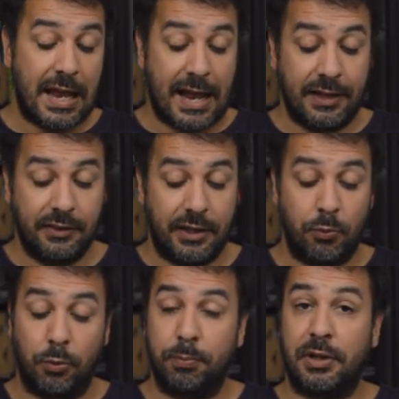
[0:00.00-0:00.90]
and
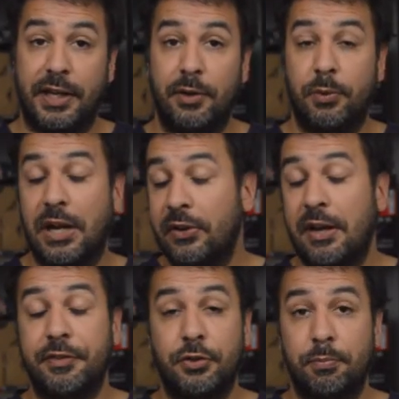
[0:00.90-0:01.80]
they will play without
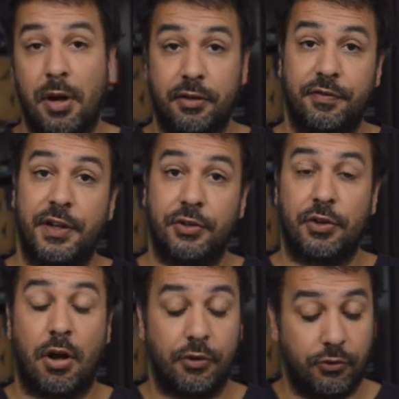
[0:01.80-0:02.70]
having to modify your
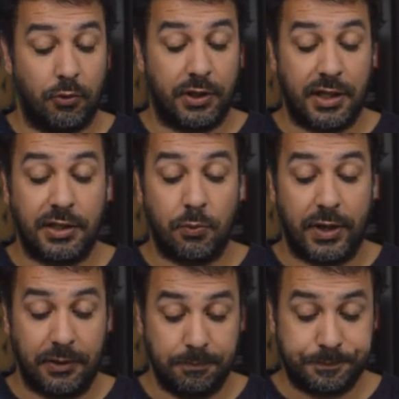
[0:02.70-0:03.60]
console in any way.